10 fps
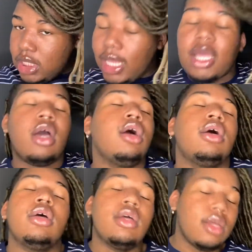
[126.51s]
Like,
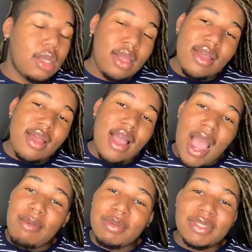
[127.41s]
oh,
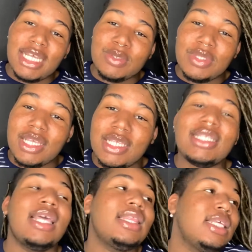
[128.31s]
I'm obsessed with these.
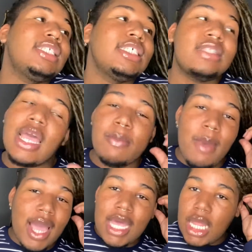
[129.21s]
Like, this is like
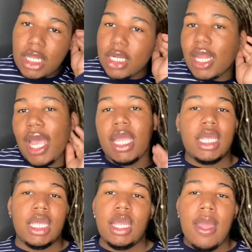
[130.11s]
my color.
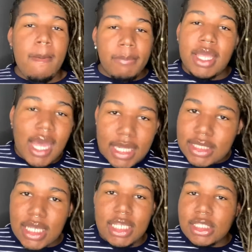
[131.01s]
Like,
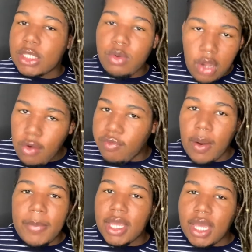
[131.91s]
Beyonce, scoot
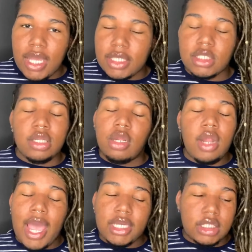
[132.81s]
over, because
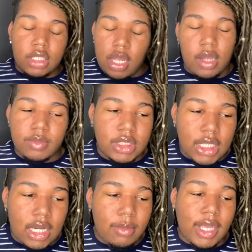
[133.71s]
actually, no, I'm just
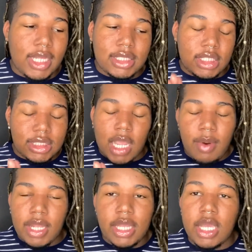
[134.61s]
kidding. Beyonce, stay
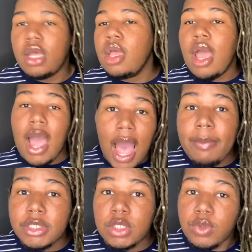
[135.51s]
right there. I'm
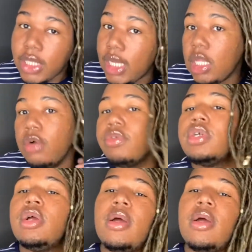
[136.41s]
gonna scoot the hell over.